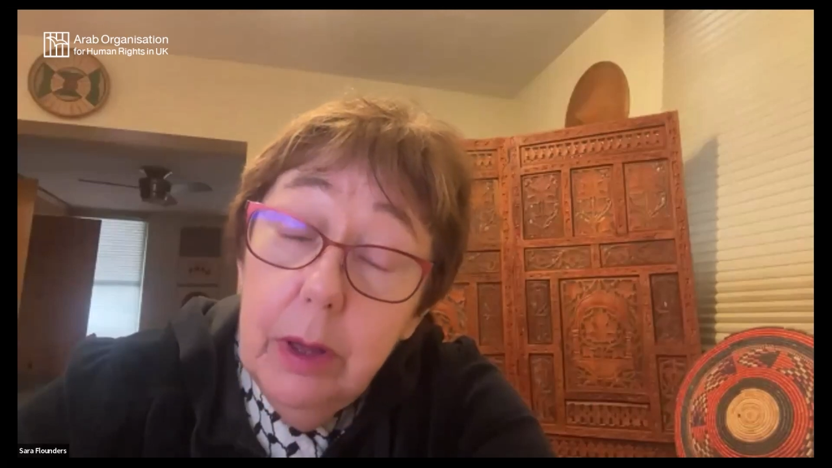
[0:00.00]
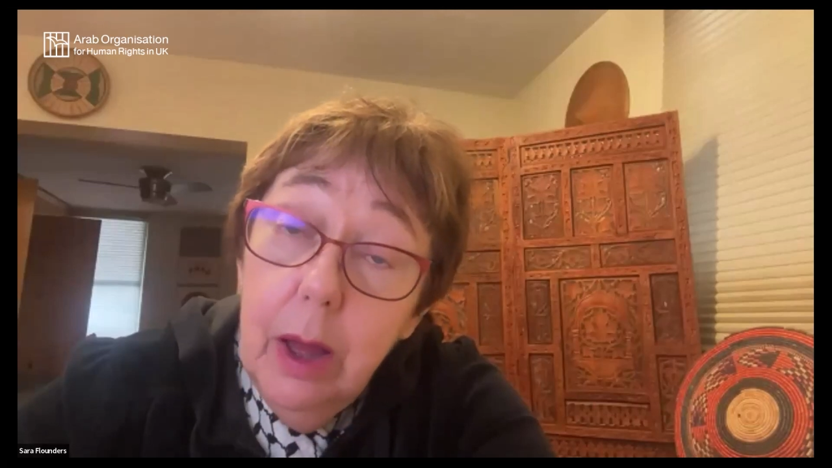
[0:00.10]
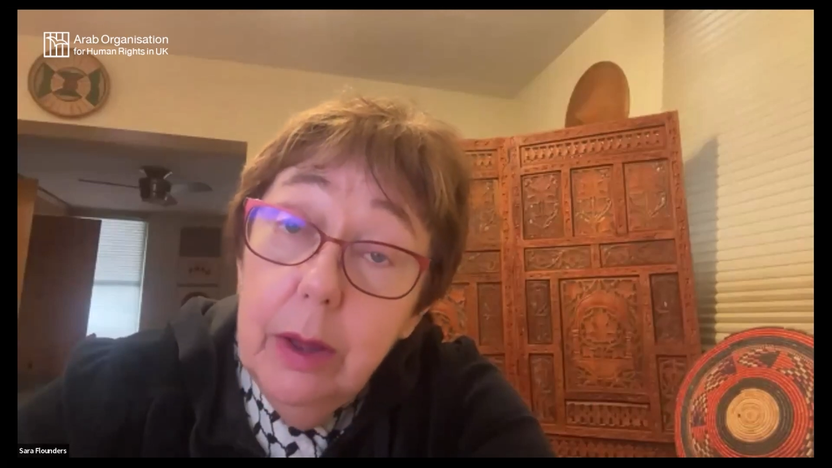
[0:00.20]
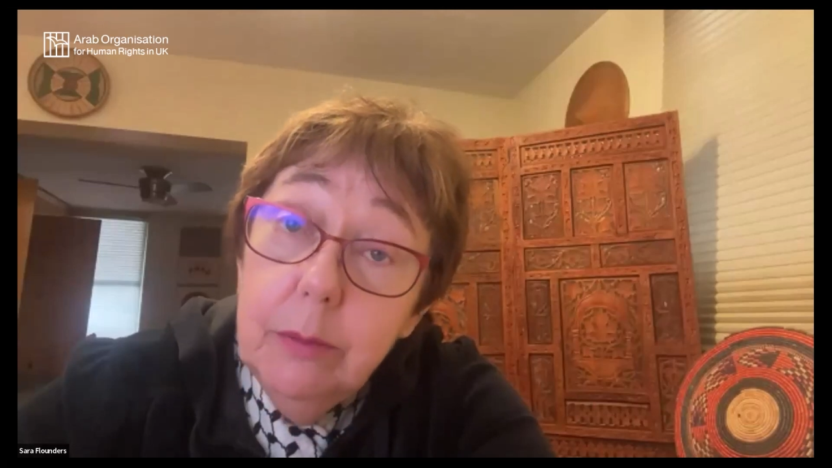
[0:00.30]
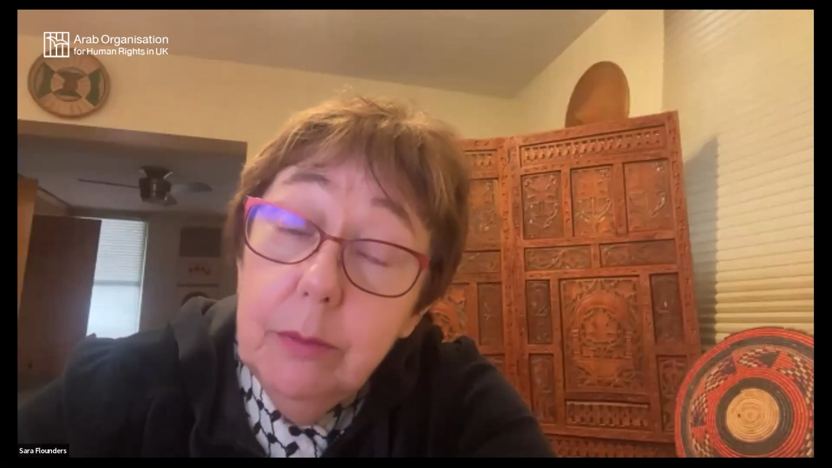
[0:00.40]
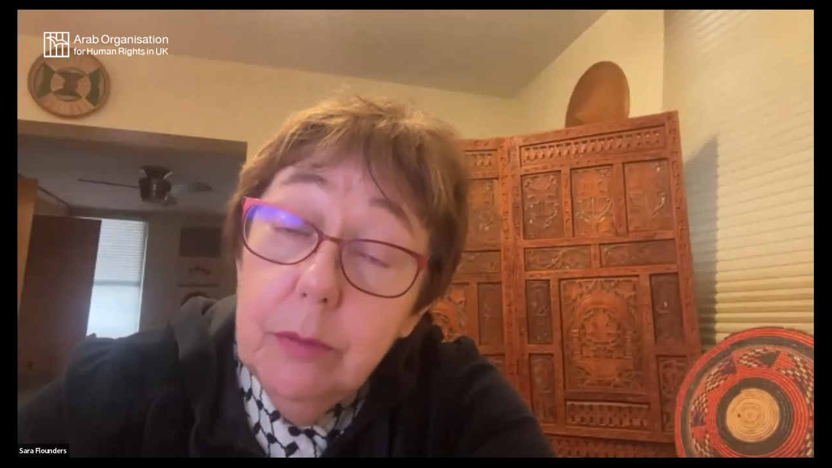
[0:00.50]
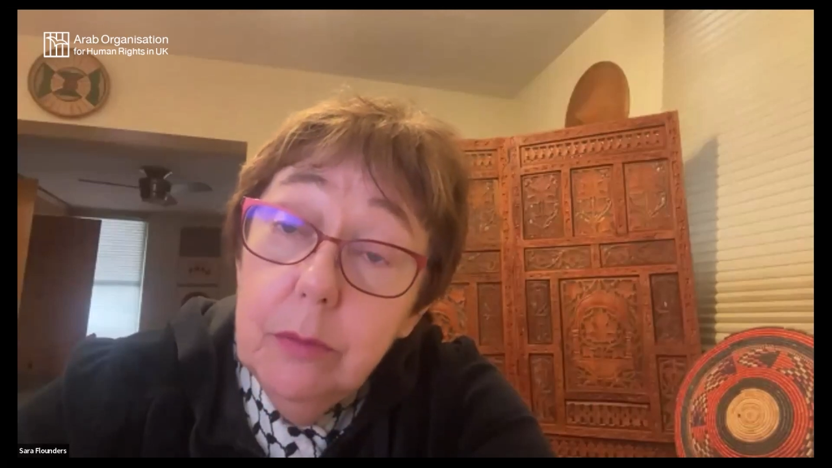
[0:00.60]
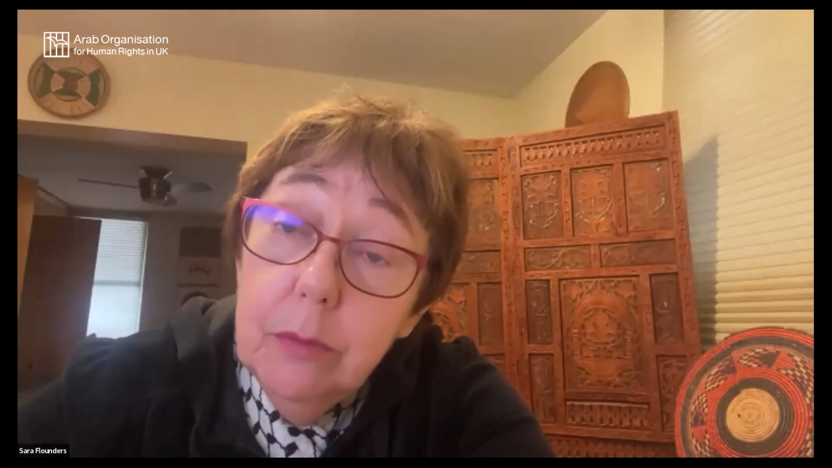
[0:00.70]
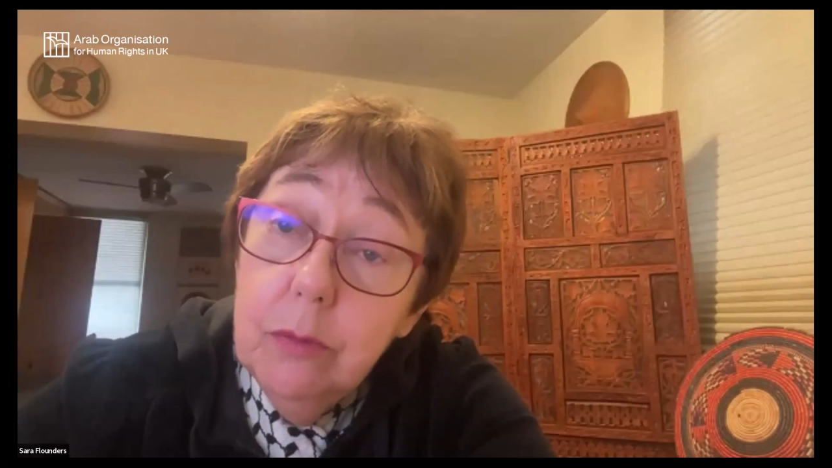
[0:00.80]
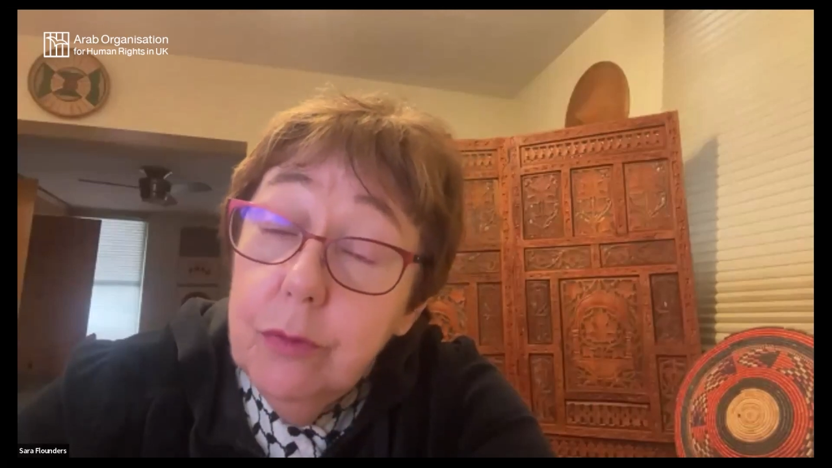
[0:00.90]
I'm
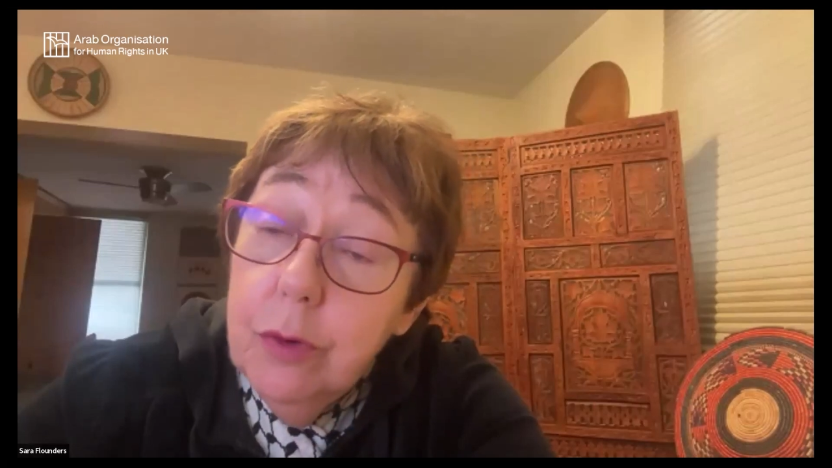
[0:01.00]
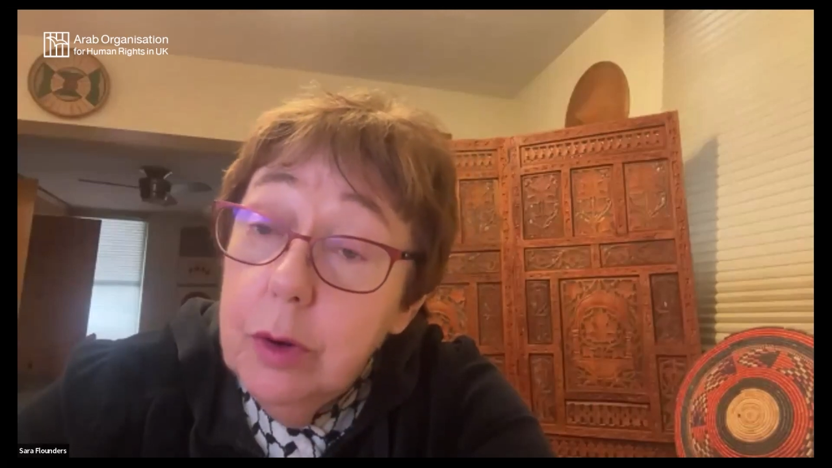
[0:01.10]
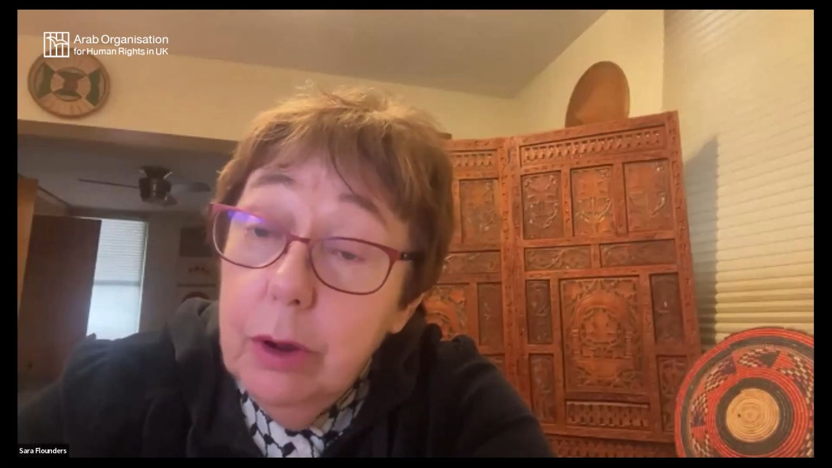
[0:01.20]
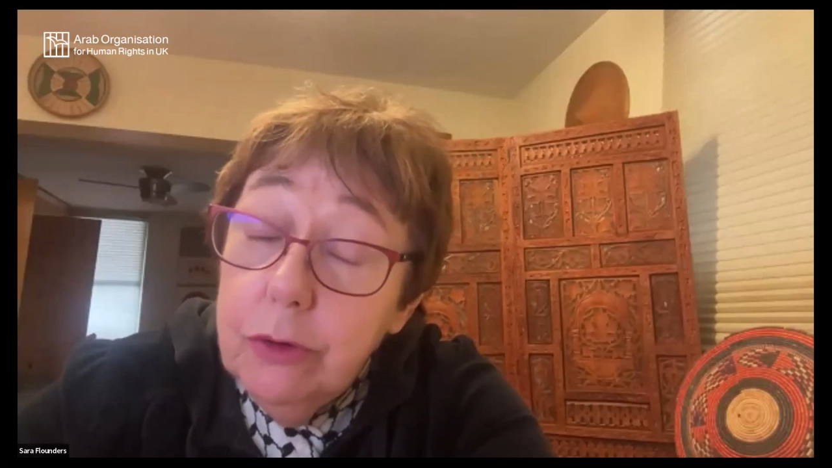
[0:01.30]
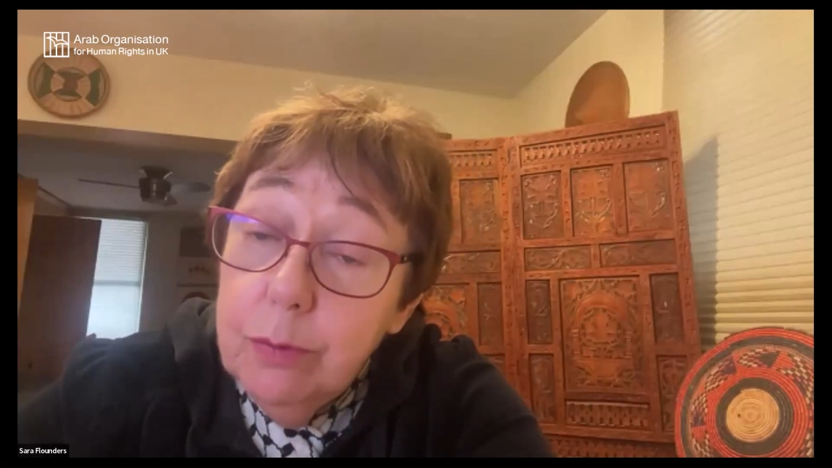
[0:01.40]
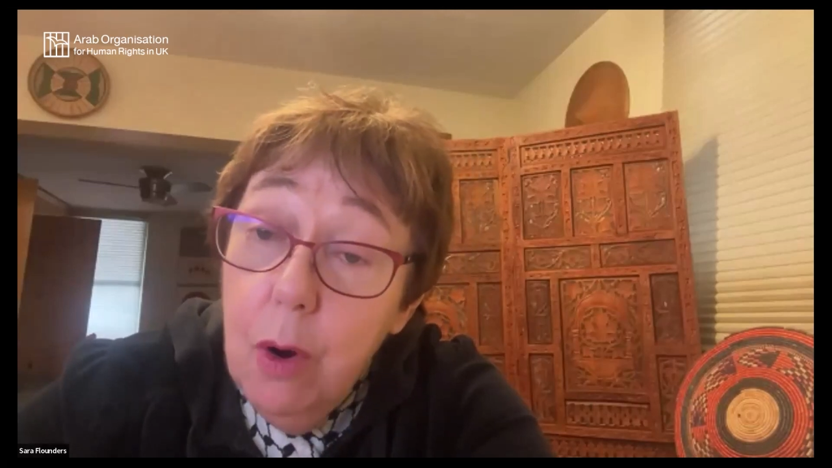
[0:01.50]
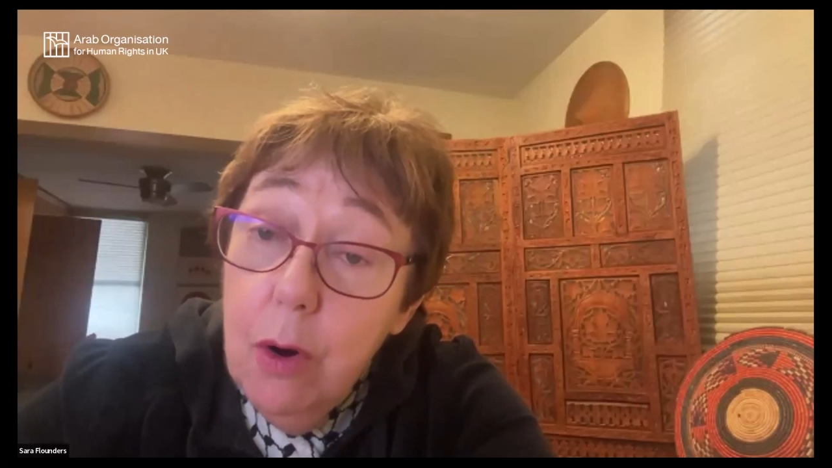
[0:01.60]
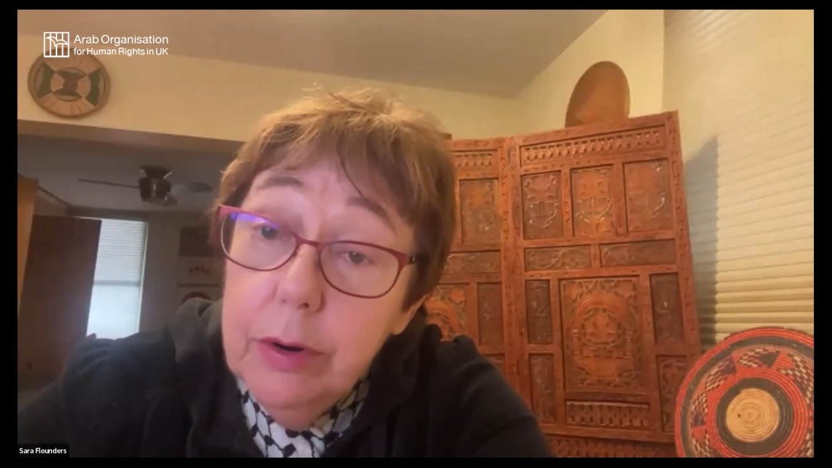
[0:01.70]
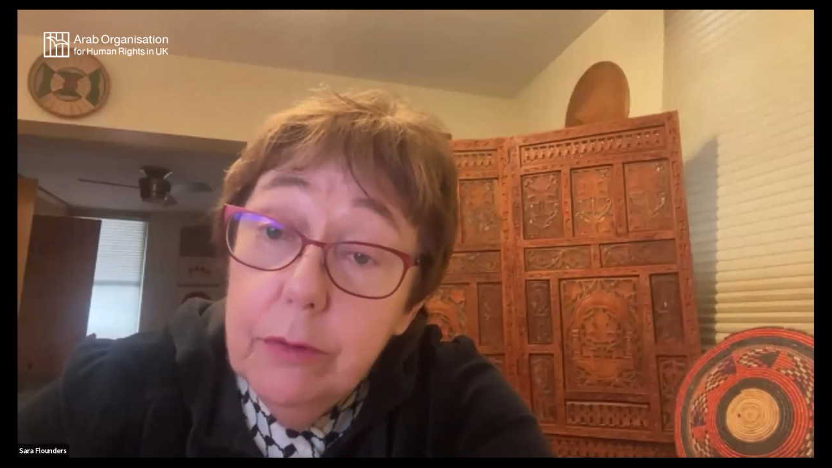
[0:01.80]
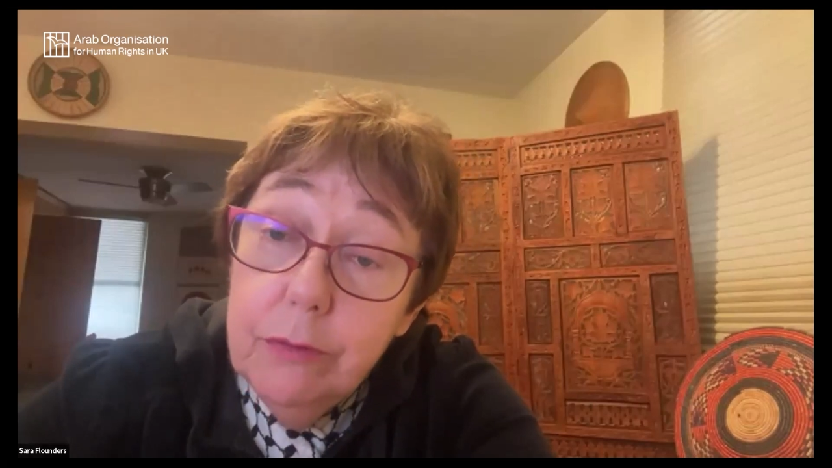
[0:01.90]
very much
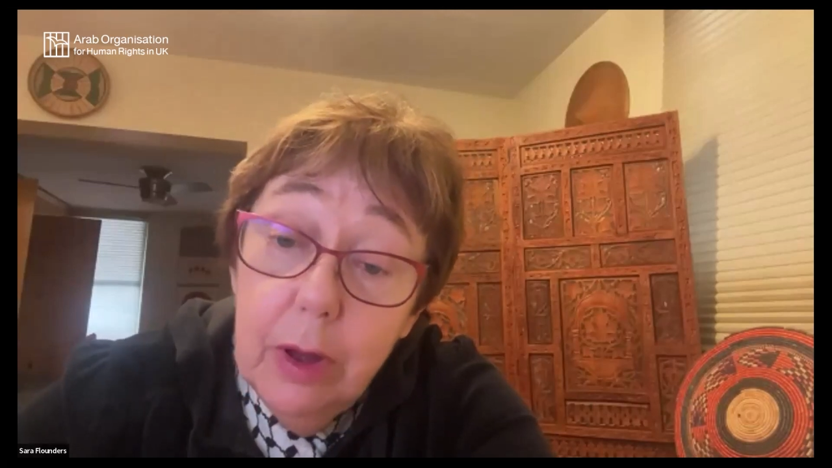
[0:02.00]
part of